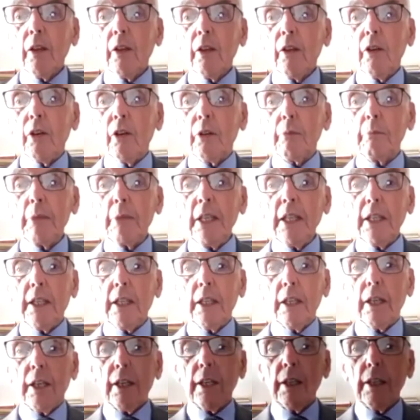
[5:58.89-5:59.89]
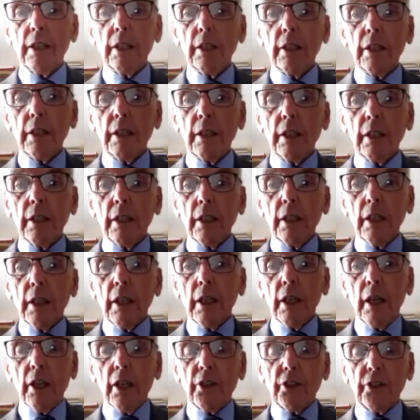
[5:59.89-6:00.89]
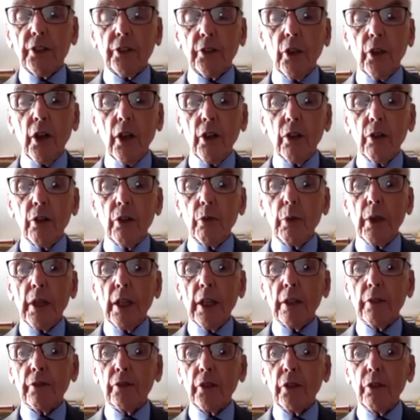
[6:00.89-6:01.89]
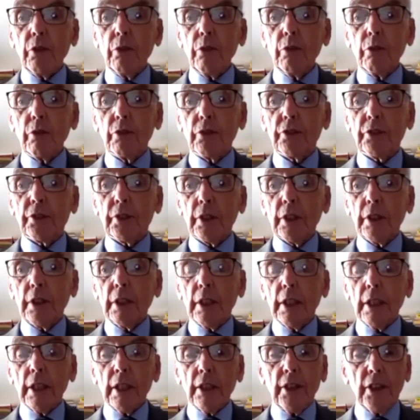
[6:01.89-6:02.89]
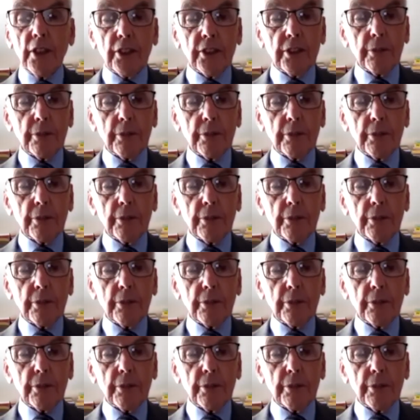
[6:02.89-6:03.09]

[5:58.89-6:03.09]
our Maker, as to how we have used this